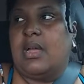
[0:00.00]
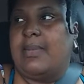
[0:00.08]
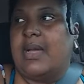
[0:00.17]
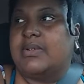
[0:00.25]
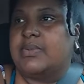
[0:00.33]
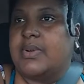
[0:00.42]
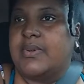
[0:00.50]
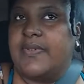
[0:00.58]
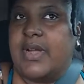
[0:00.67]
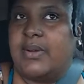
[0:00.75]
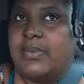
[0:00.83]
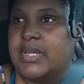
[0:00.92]
I'm about
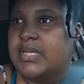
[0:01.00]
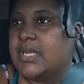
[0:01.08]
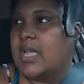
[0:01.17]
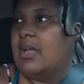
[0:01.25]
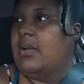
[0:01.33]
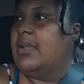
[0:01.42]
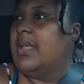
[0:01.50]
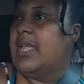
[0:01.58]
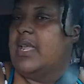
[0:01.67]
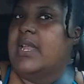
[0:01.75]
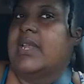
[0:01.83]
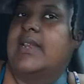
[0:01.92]
25 weeks now,
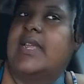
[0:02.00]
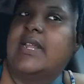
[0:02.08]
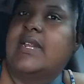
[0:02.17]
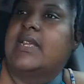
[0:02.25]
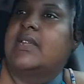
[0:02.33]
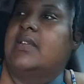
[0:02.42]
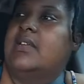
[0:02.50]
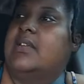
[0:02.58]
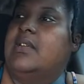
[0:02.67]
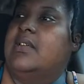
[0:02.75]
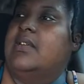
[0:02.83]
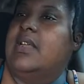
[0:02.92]
and lately,
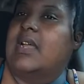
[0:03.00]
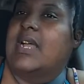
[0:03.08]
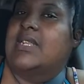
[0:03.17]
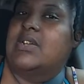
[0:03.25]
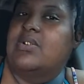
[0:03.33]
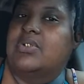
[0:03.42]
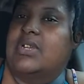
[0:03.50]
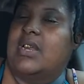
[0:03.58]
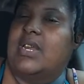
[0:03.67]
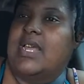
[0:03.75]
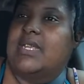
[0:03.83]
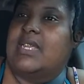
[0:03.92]
like I told
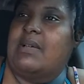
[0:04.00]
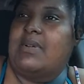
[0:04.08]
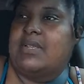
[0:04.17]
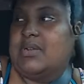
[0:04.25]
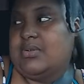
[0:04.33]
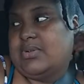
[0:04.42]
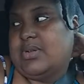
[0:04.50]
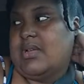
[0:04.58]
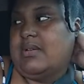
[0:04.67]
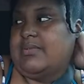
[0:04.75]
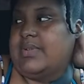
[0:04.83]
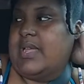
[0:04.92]
y'all last time, I told
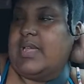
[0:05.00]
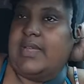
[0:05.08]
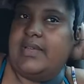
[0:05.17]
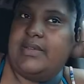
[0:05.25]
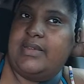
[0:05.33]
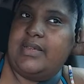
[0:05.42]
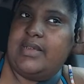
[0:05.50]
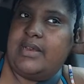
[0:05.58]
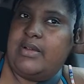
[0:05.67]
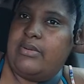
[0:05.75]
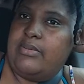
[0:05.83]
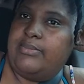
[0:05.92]
y'all that, you
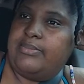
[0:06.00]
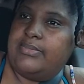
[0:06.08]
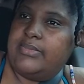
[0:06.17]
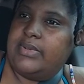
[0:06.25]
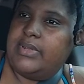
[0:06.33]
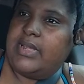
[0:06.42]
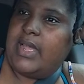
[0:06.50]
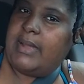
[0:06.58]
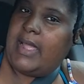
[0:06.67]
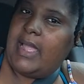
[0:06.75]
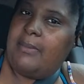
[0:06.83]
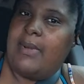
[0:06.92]
know,
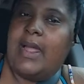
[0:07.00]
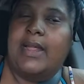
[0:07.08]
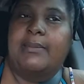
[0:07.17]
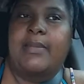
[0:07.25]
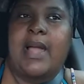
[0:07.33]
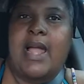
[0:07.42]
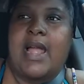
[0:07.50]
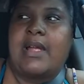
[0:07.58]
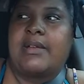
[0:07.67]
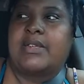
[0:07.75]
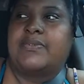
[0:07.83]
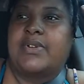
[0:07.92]
I have my
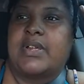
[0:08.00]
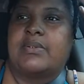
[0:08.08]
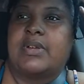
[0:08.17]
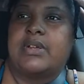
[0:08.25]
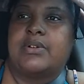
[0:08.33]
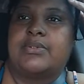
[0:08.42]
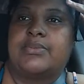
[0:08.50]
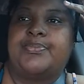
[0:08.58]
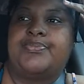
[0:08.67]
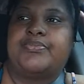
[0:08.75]
iron is very low.